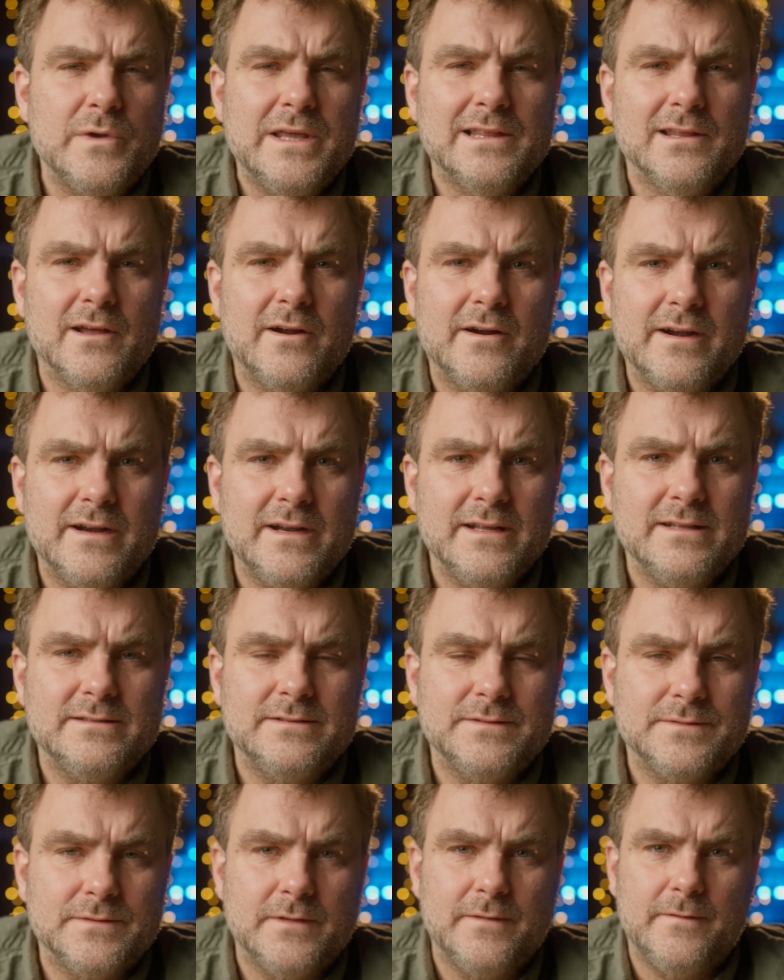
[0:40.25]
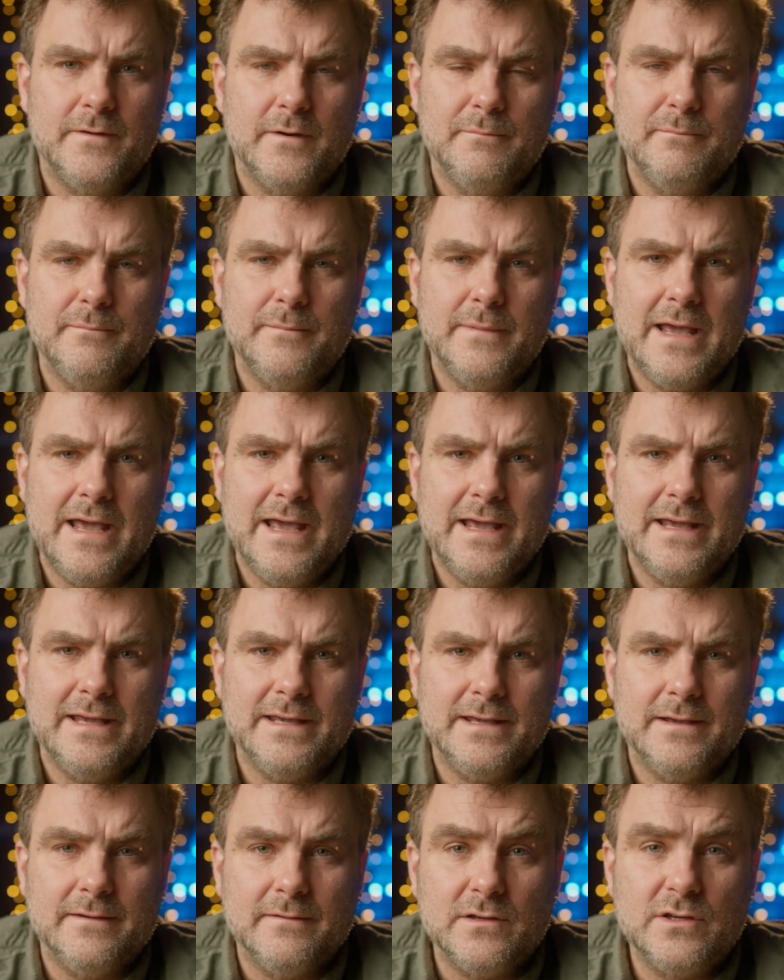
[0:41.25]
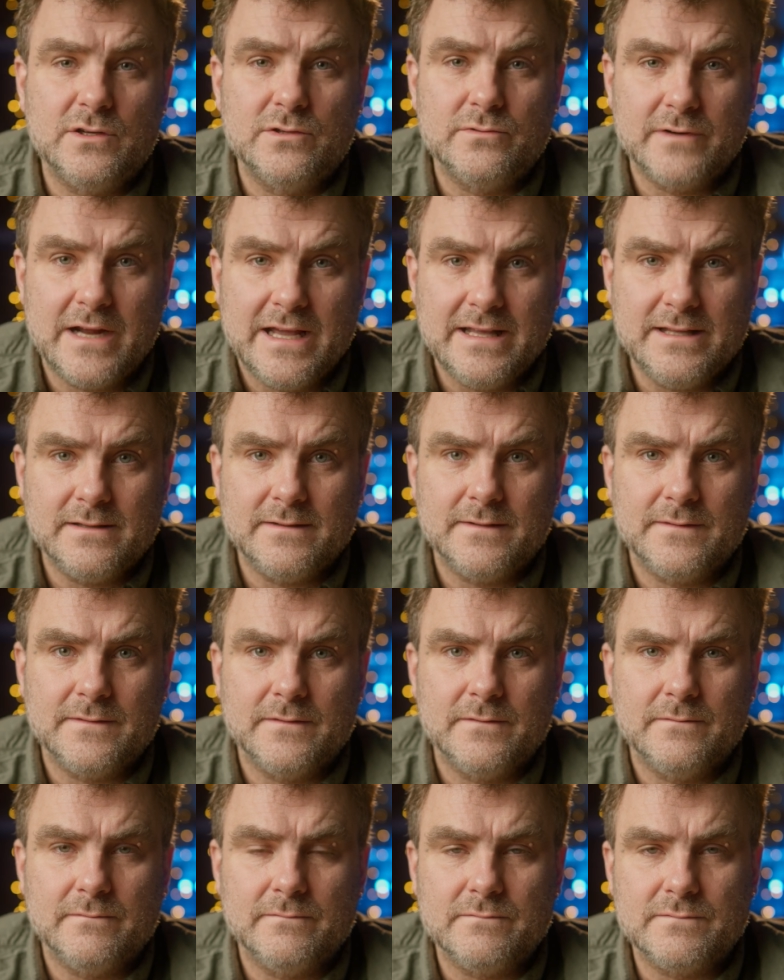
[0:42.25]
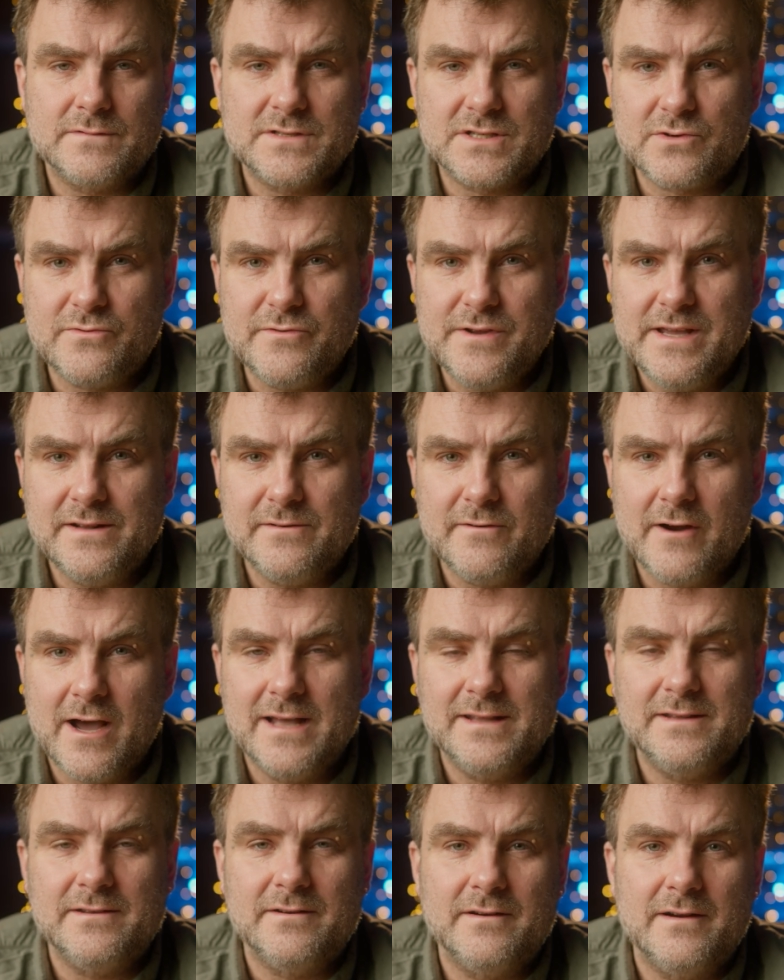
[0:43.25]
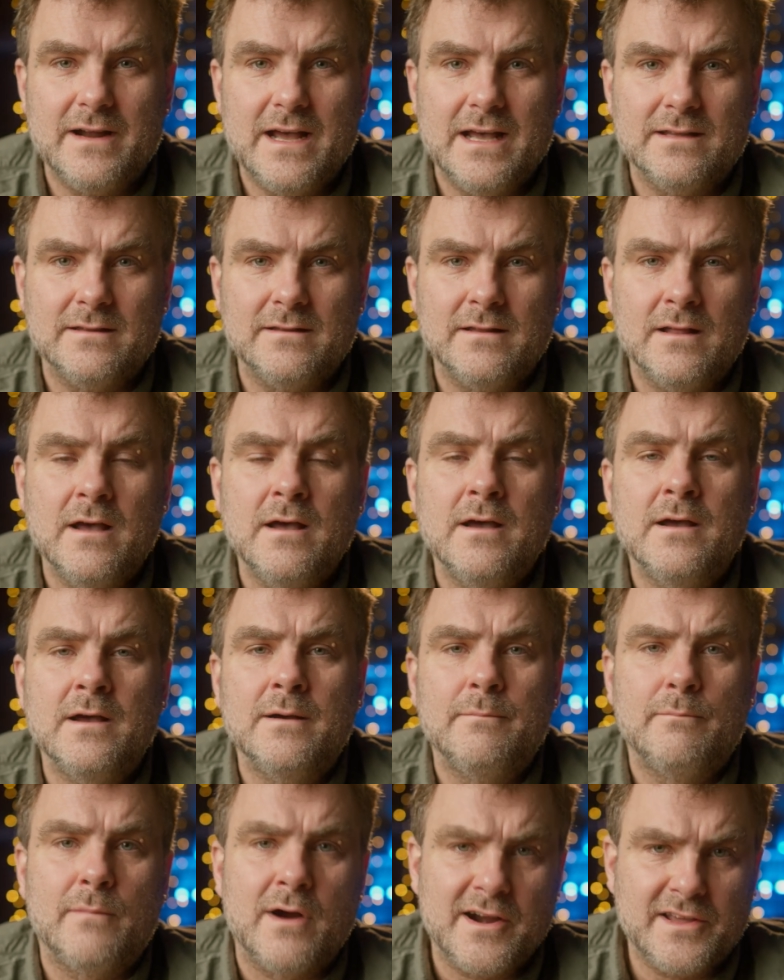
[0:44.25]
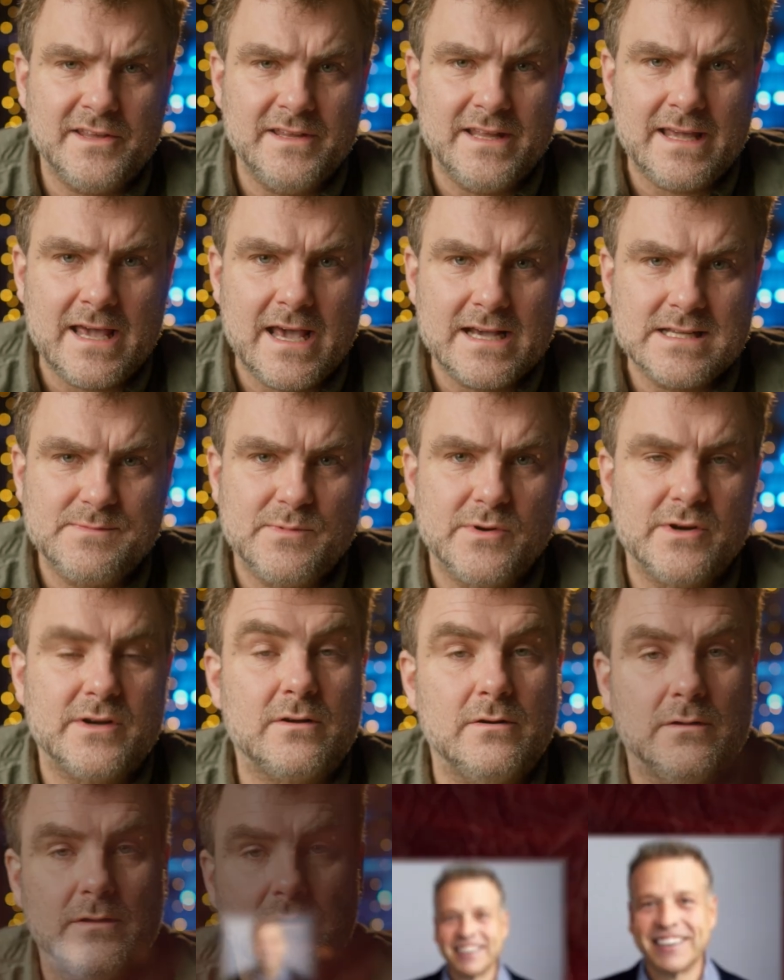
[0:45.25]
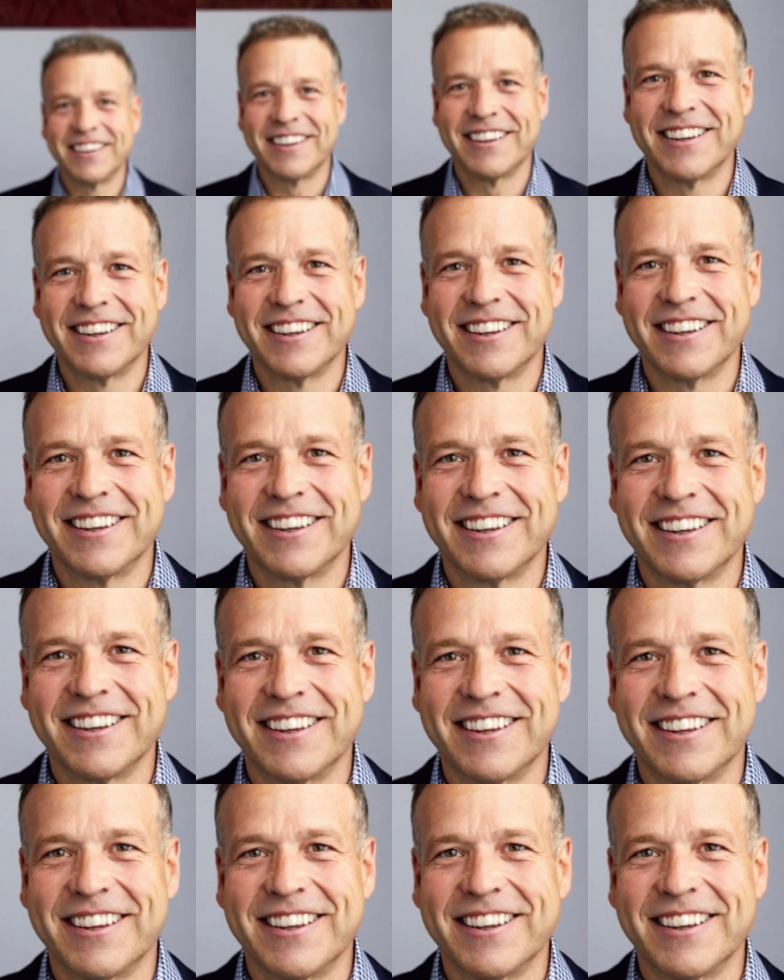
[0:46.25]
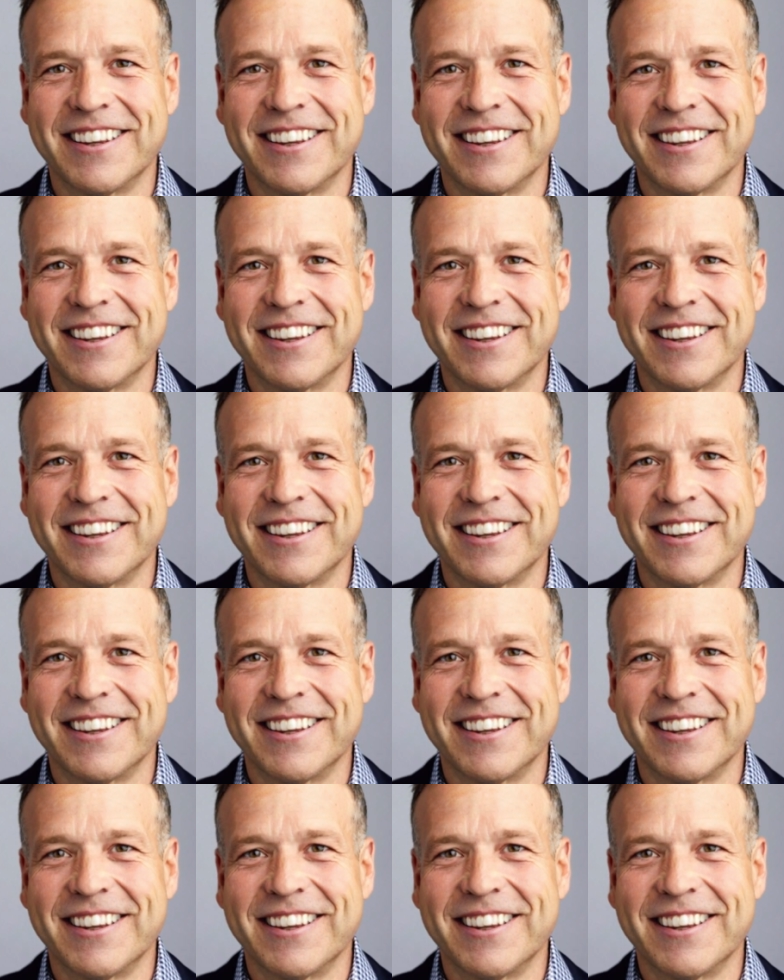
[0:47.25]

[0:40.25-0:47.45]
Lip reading: We learned it from a great screenwriter and marketing expert called Donald Miller.